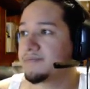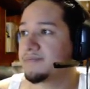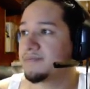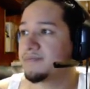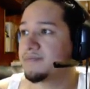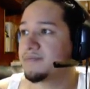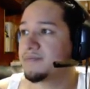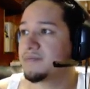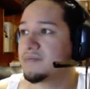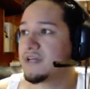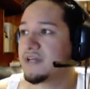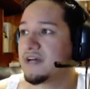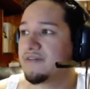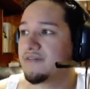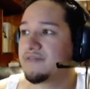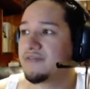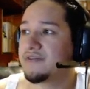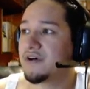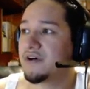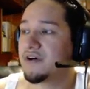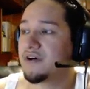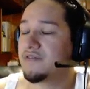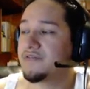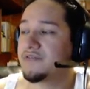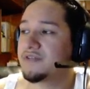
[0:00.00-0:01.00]
have
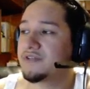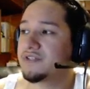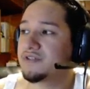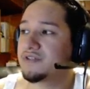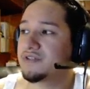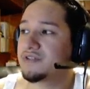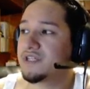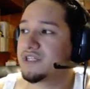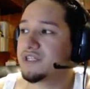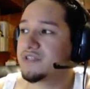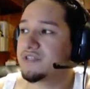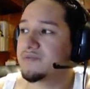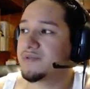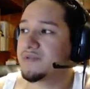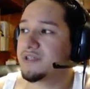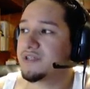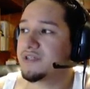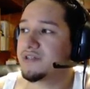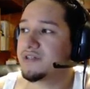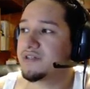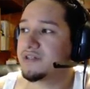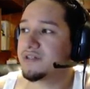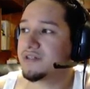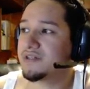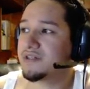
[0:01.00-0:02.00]
all Physical Testament
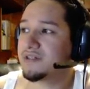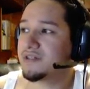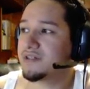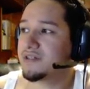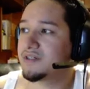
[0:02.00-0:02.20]
here,